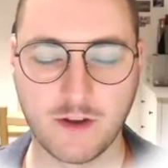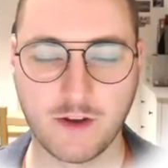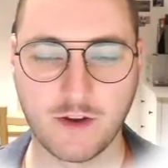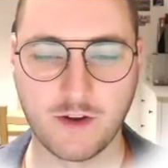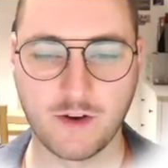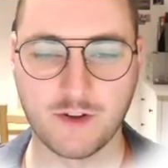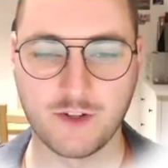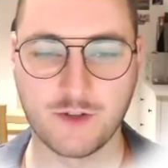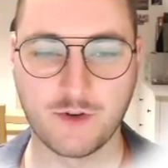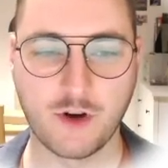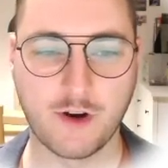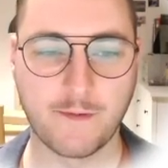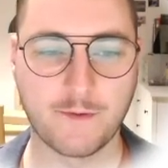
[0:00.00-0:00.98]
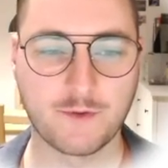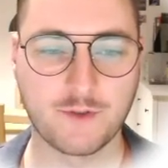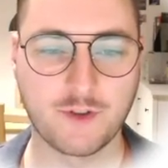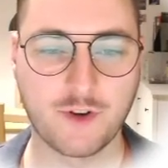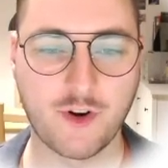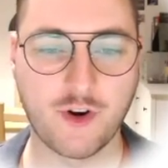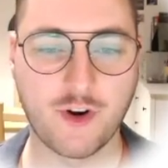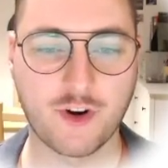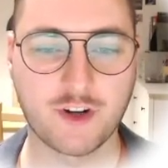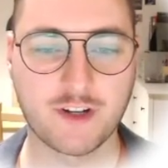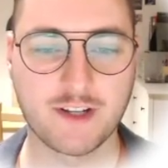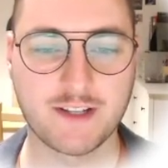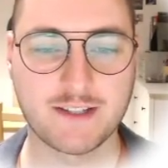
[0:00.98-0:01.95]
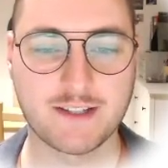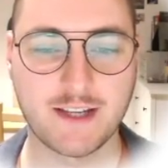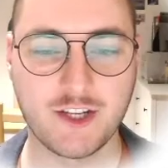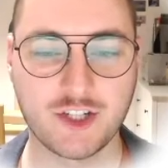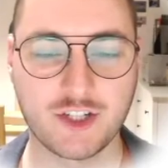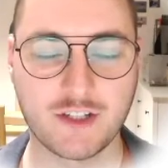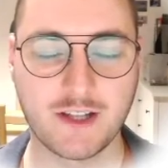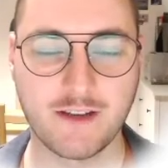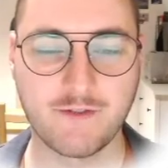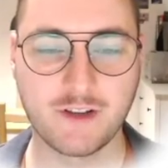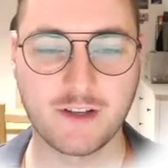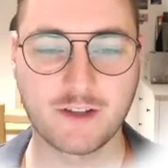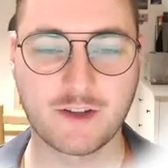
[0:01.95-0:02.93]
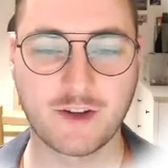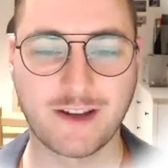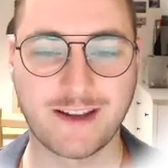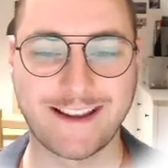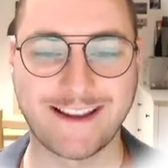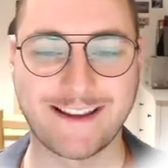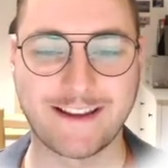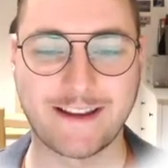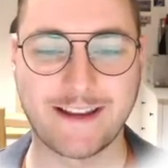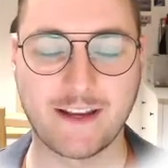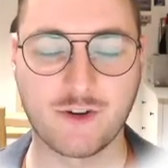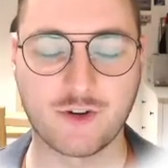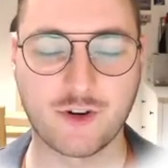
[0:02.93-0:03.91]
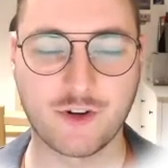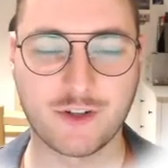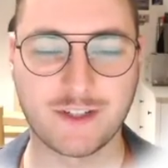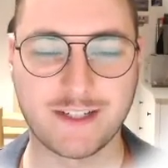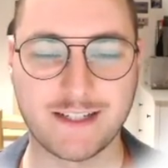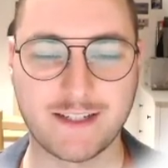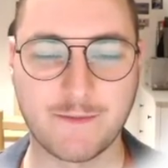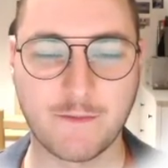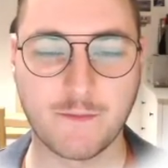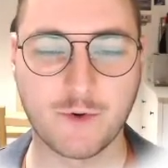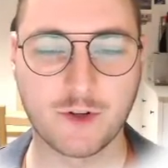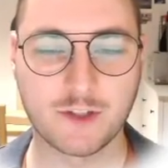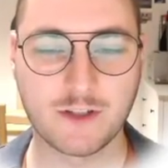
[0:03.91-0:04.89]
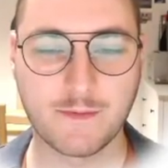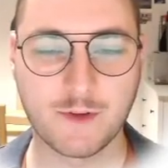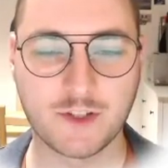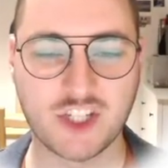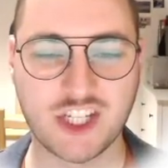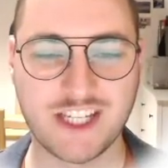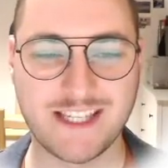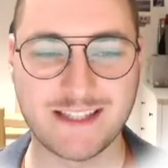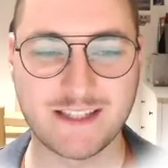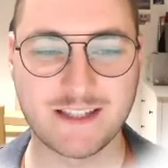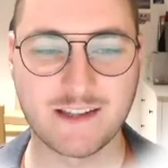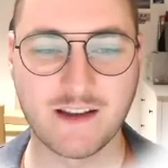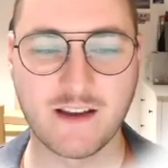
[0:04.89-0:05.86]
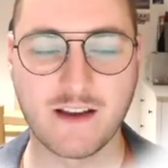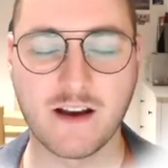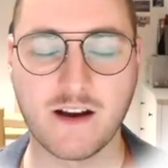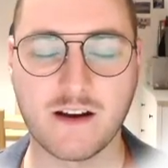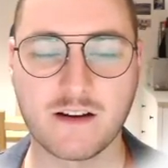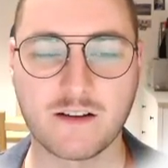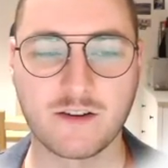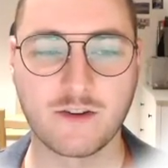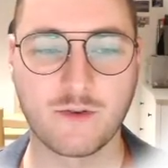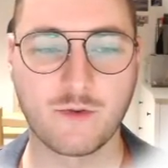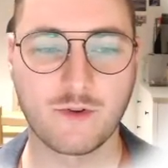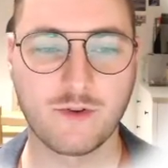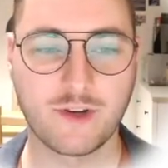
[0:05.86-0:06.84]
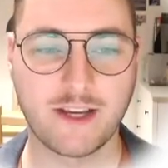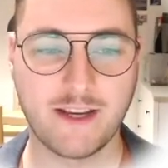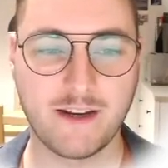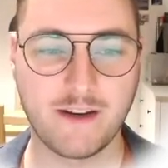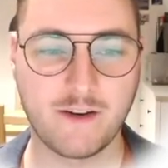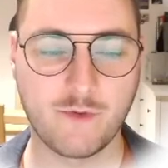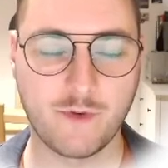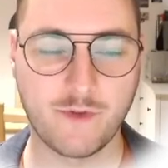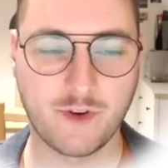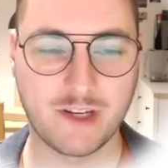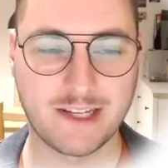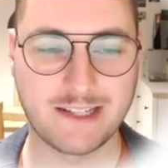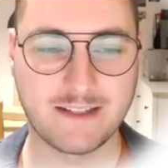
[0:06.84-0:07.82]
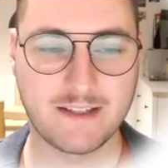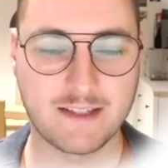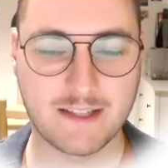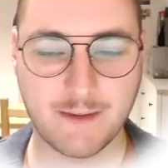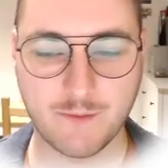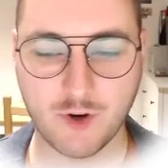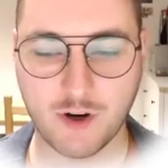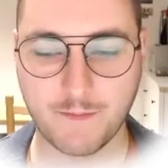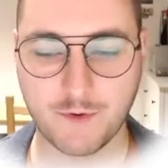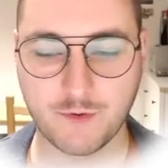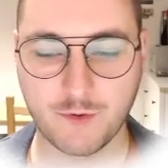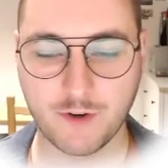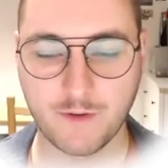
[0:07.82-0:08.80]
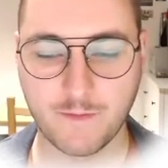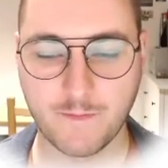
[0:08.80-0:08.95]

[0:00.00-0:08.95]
On an operon organization level, it can occur that multiple genes are located within the same operon.